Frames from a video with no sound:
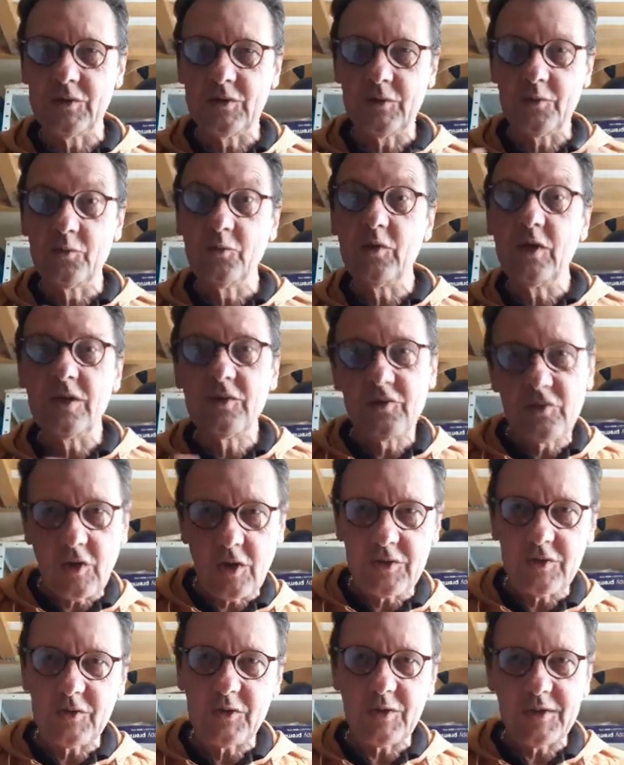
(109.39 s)
So do not
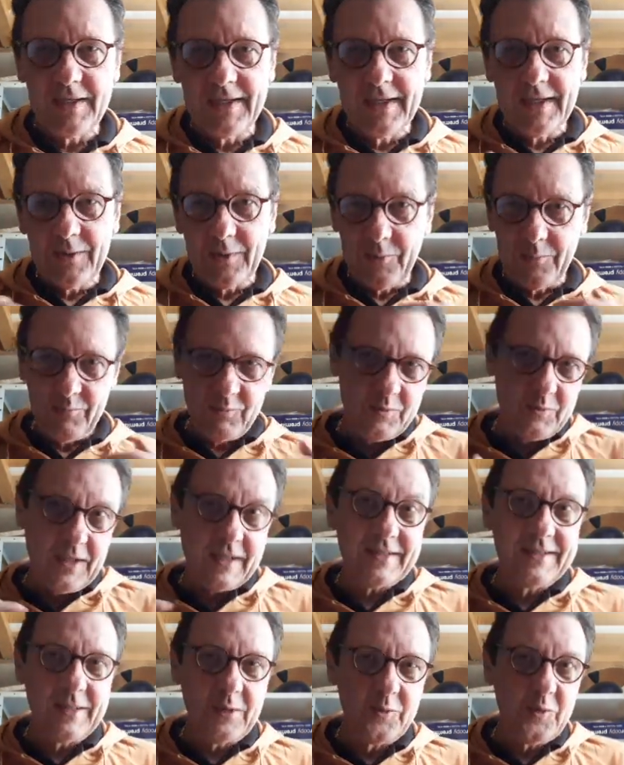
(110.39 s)
judge
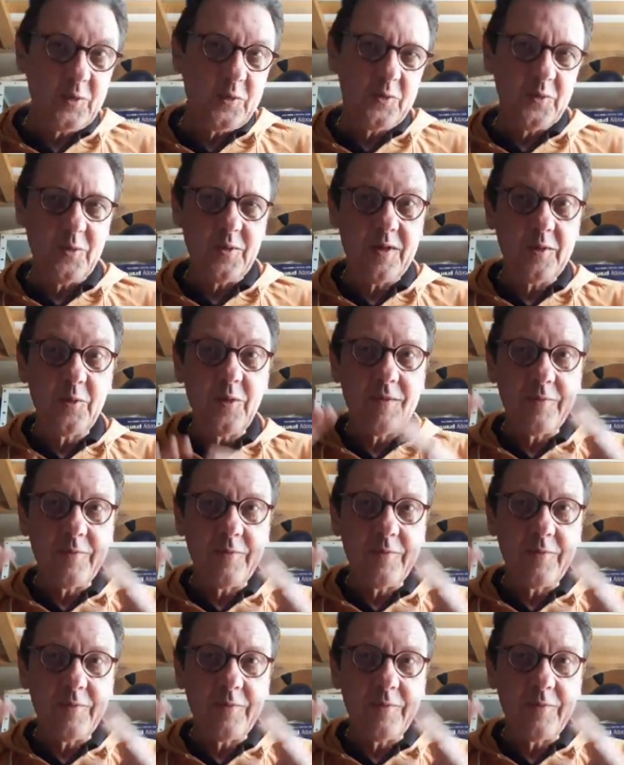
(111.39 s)
until you